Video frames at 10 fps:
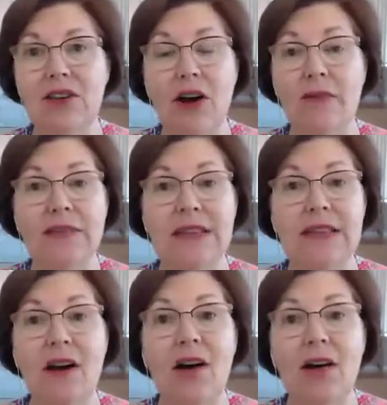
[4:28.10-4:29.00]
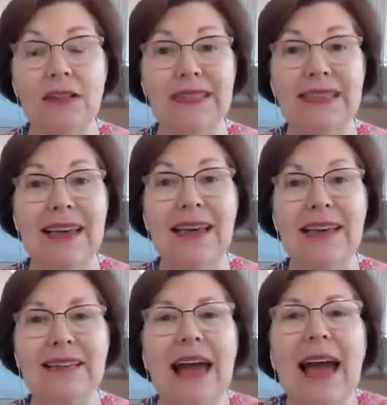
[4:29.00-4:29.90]
obviously the heart is
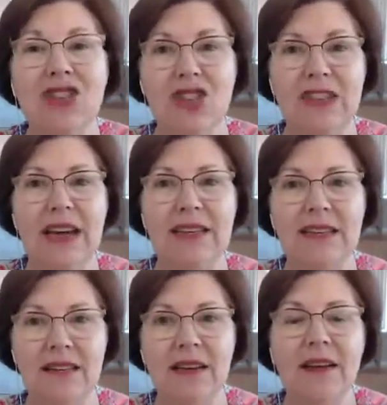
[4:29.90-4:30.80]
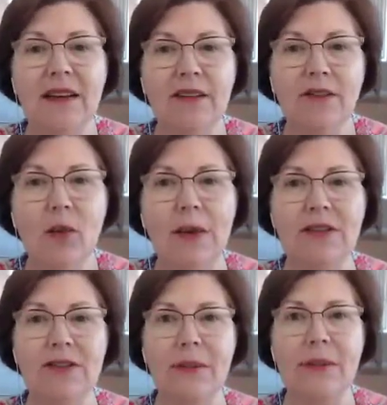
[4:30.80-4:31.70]
agitated, for want
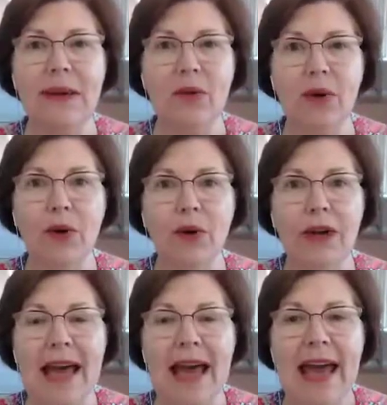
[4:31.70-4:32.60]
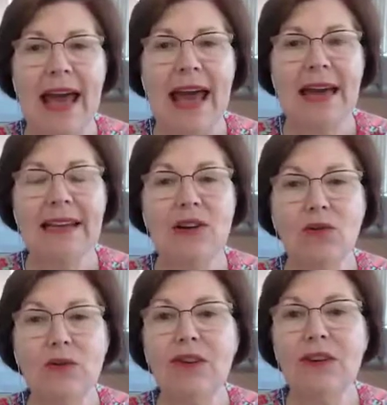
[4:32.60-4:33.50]
of a better word. And it
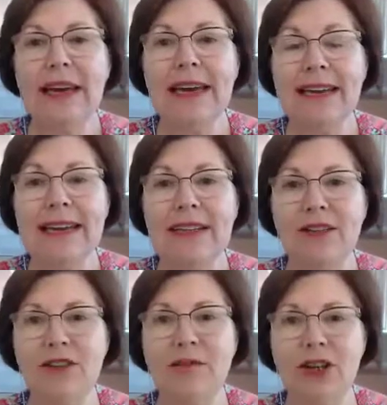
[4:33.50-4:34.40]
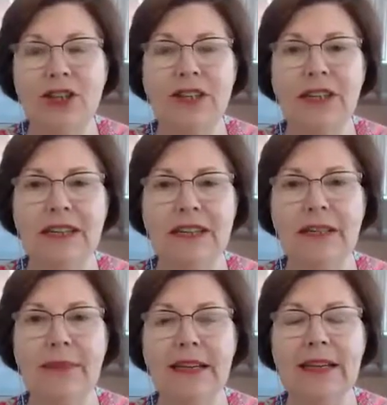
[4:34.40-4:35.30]
also can lead to emotional
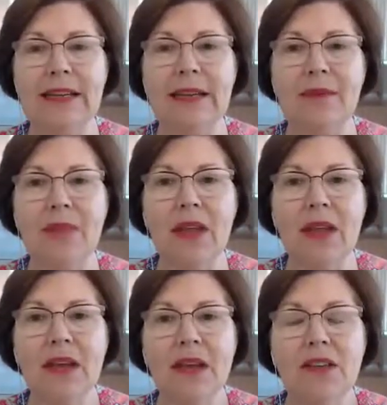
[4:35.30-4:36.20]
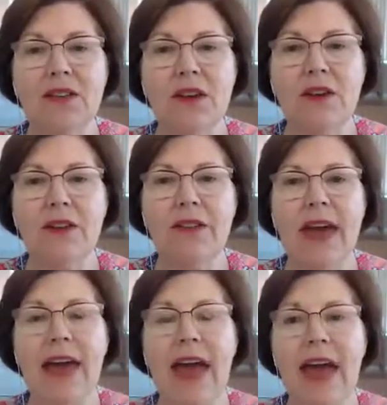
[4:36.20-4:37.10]
instability. So
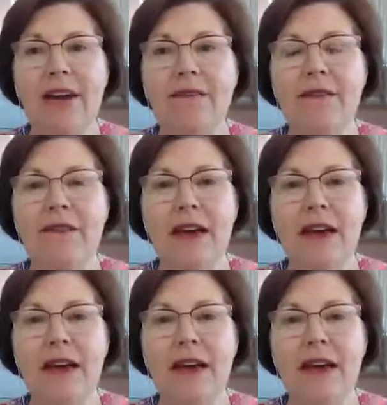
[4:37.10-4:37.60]
they have